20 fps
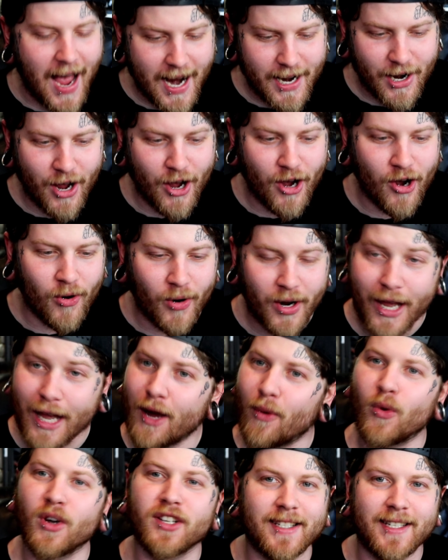I know,
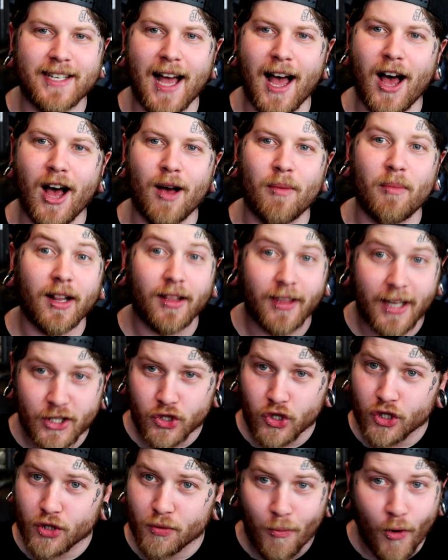it was dumb.
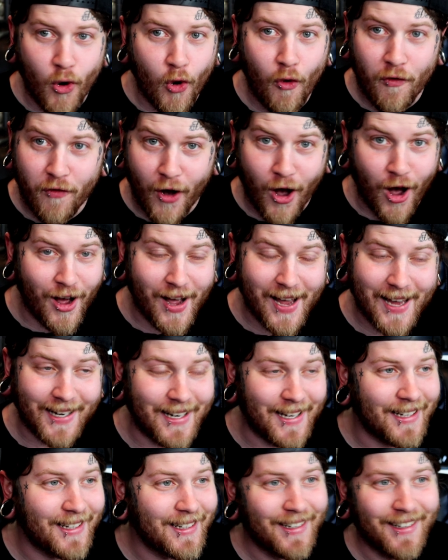Let's just move
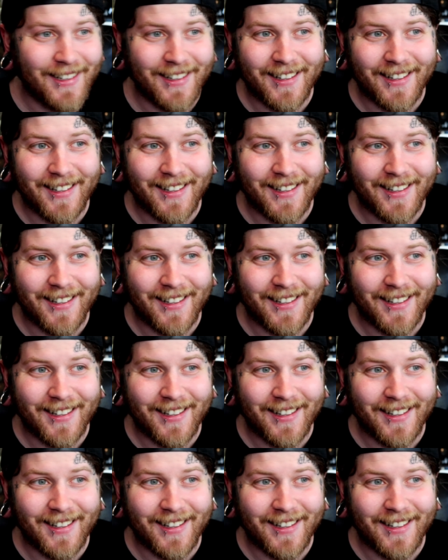on.